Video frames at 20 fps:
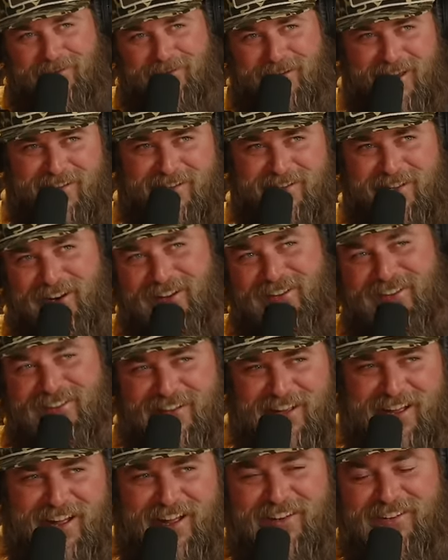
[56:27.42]
day's gonna
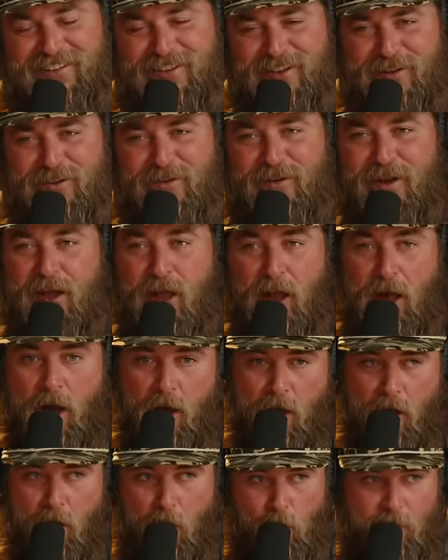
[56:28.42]
suck to
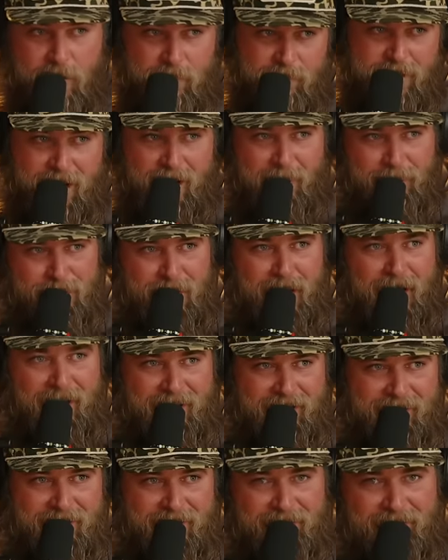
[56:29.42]
we've gotten
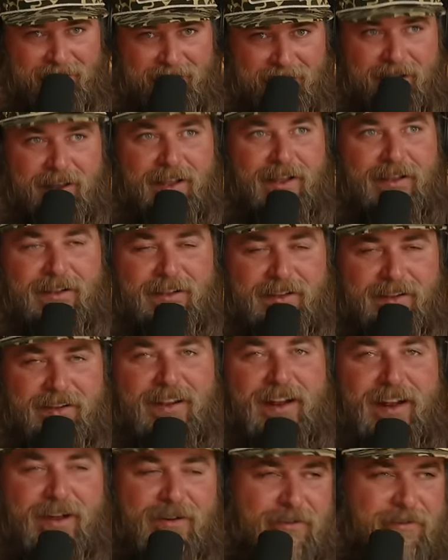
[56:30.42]
back in like
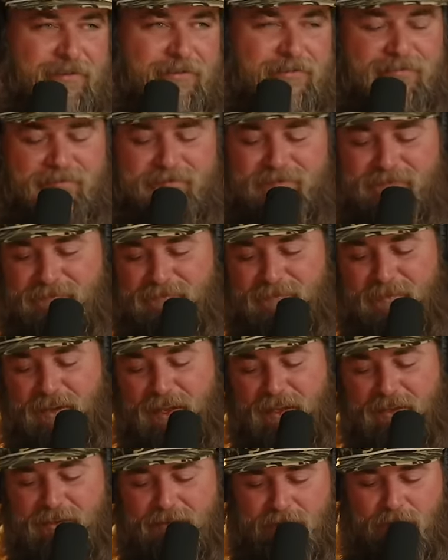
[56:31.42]
you know.
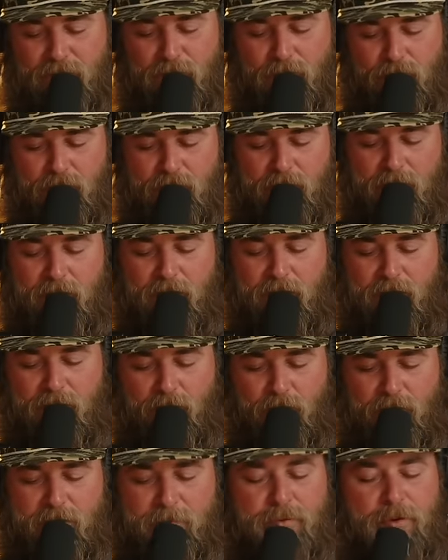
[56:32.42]
So
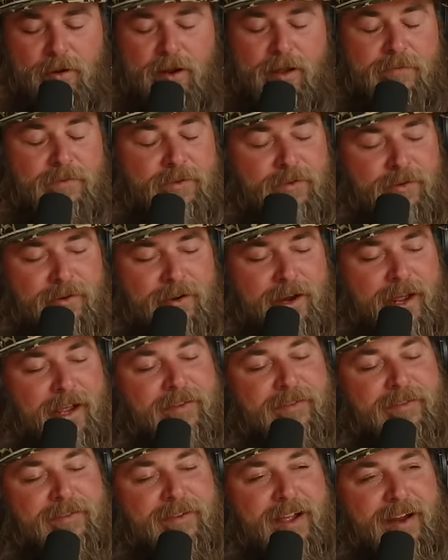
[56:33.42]
we pull up to our
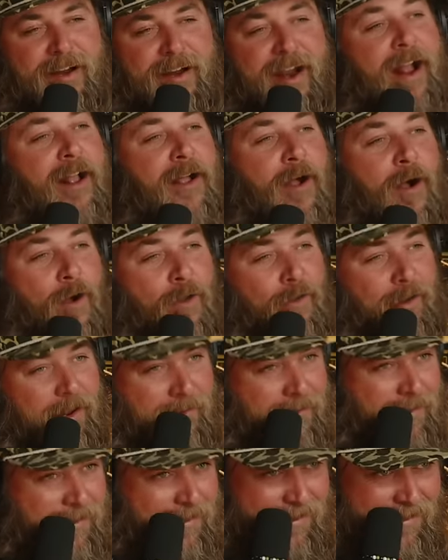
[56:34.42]
next stand and I call
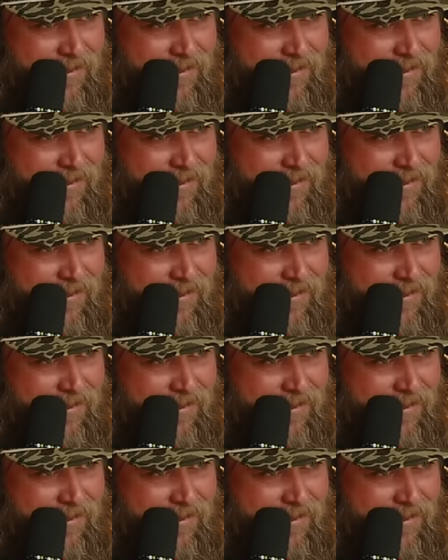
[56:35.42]
it.